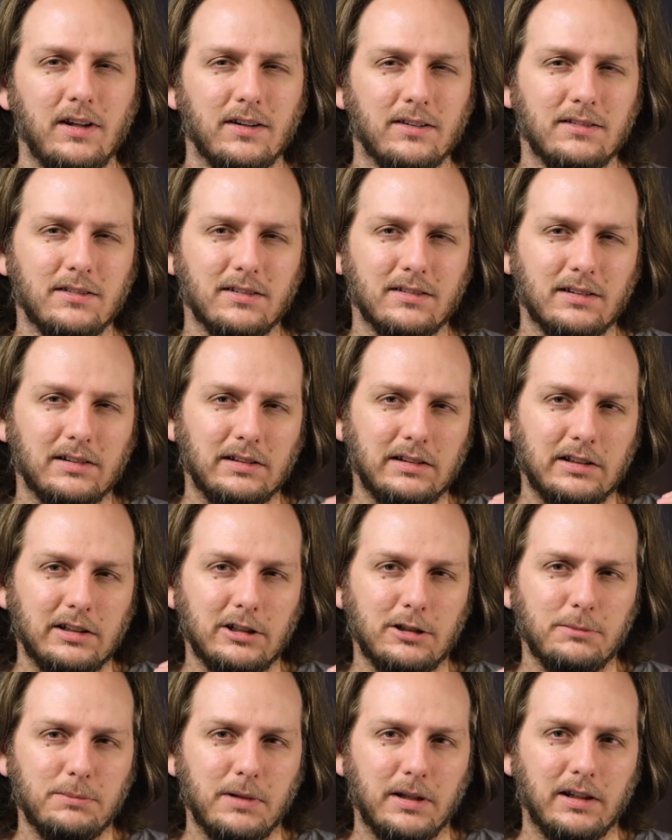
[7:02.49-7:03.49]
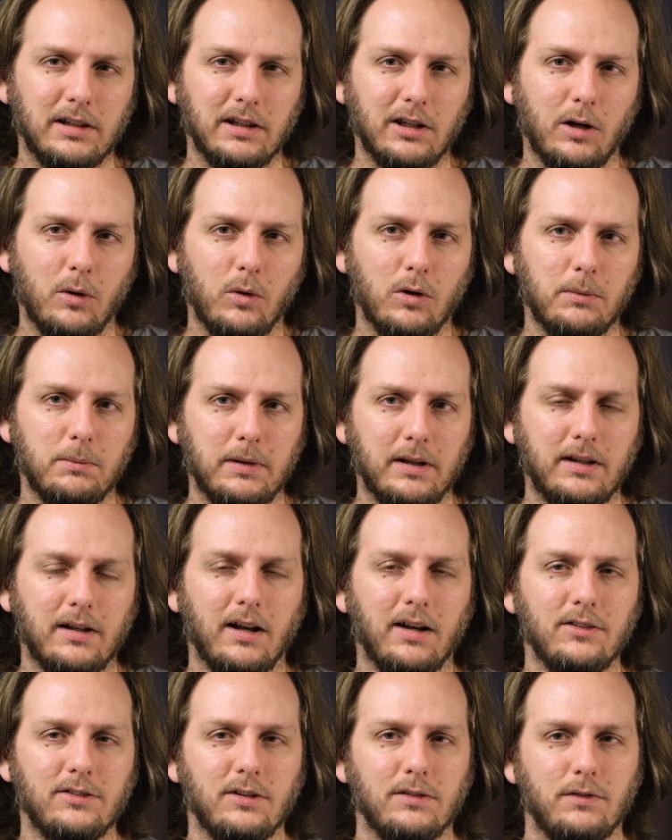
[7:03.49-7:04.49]
is just a little bit lower
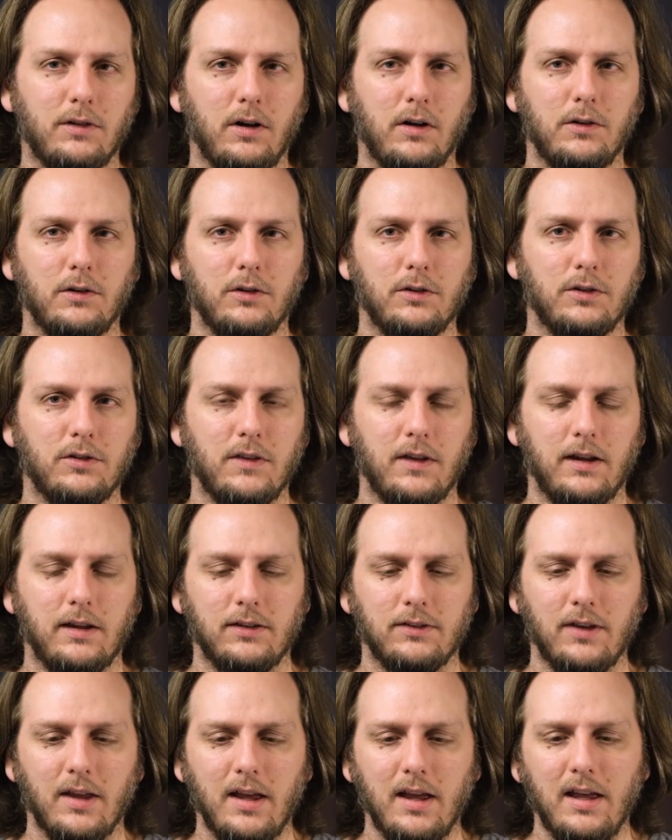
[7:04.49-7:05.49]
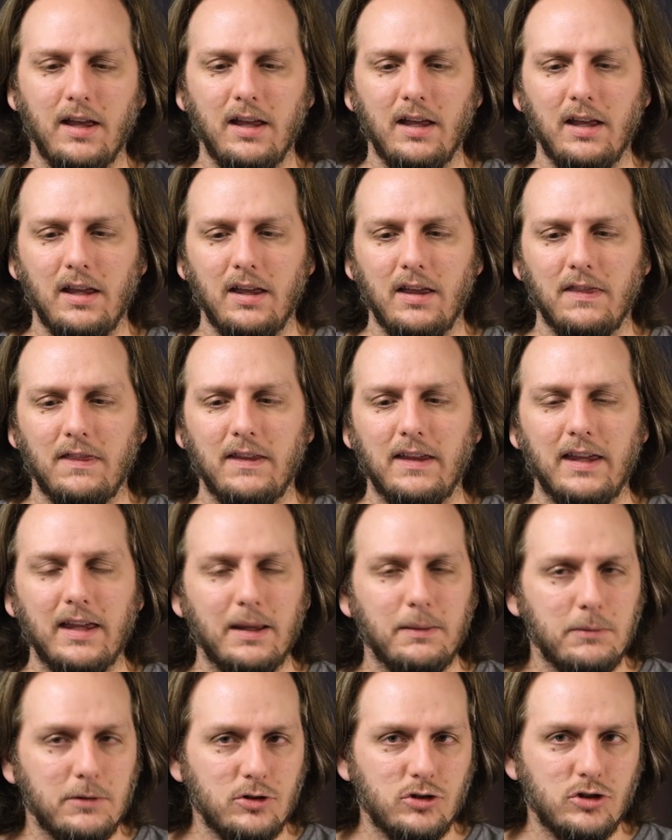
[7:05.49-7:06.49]
because of all those things. The
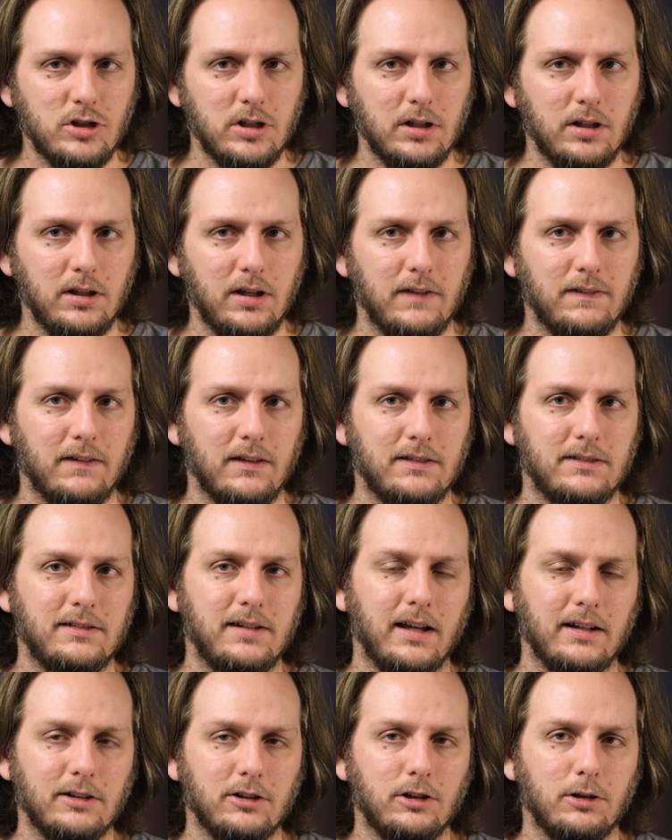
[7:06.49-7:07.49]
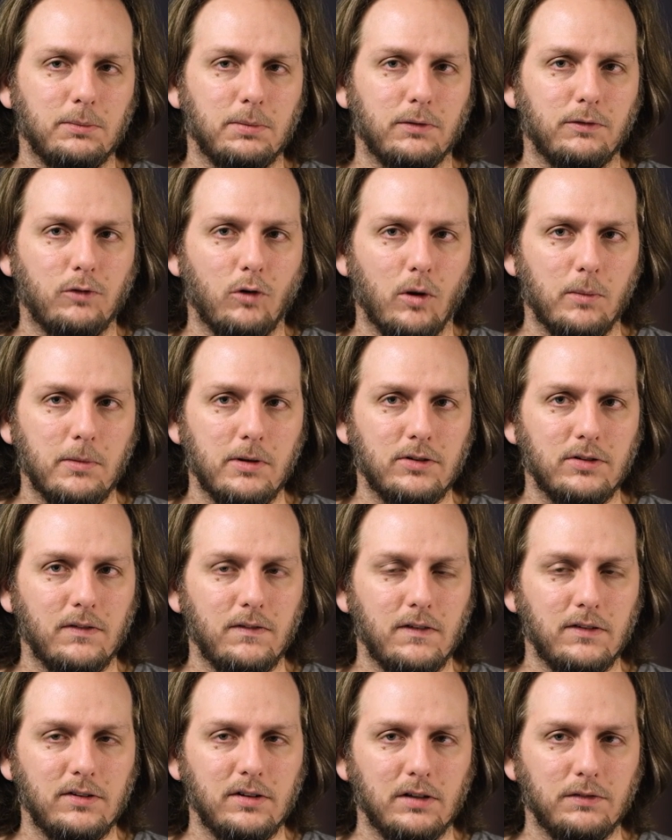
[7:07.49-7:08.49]
imaging and the technical performance of
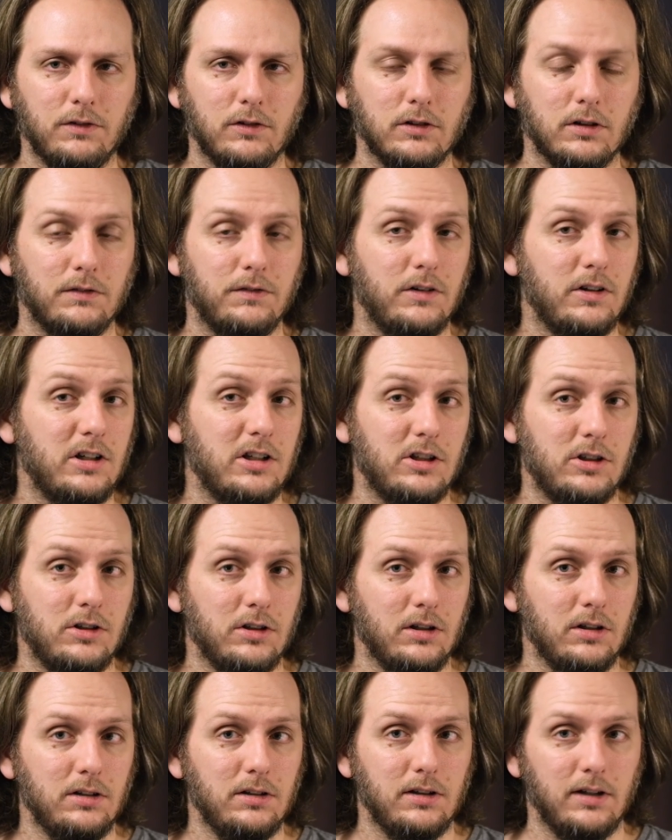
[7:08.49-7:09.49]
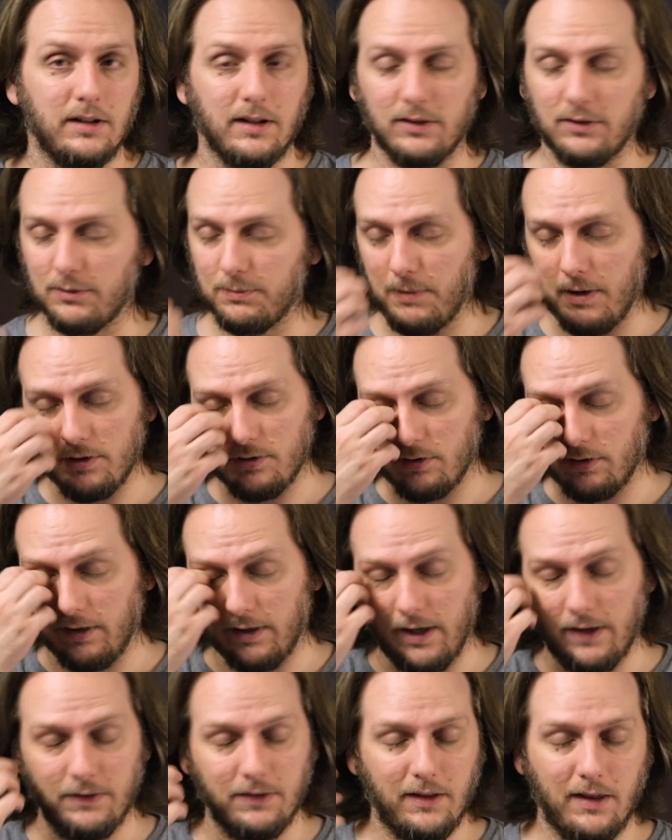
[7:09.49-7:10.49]
this earphone are very good, and
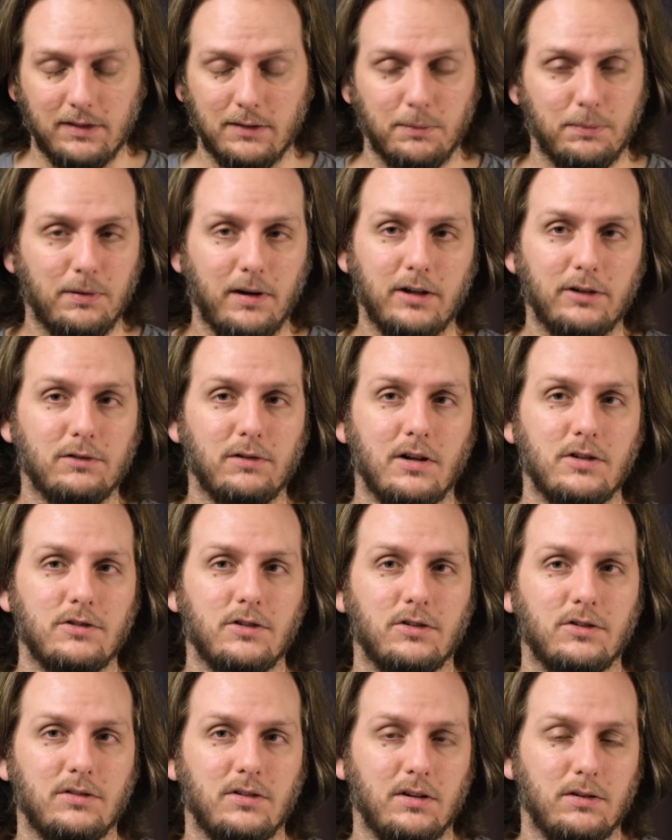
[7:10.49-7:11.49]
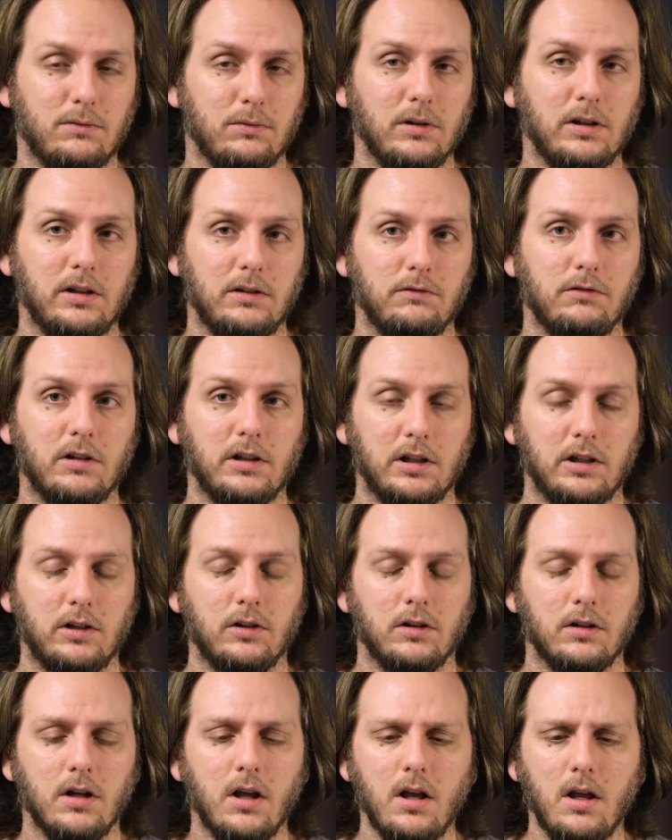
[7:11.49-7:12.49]
especially at the price range is really, really
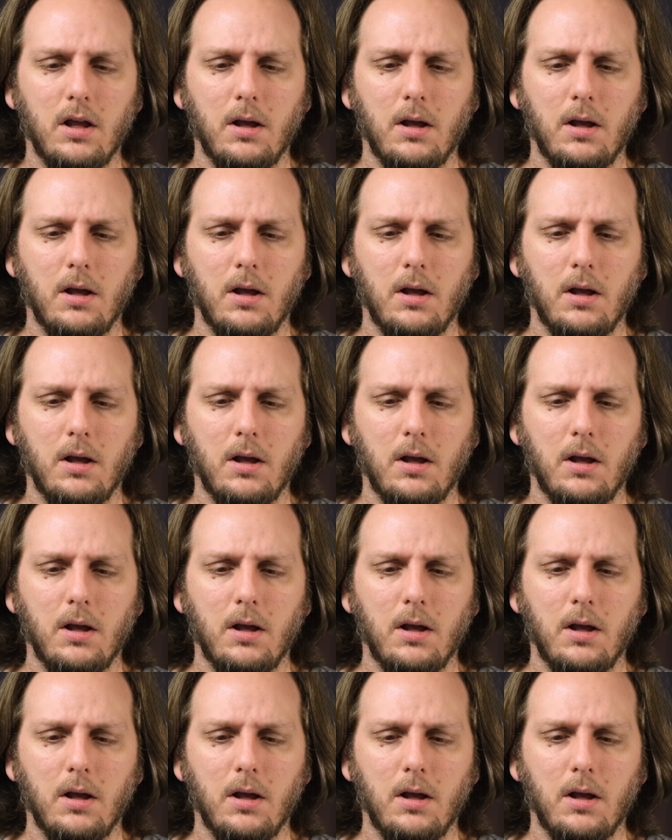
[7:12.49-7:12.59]
good.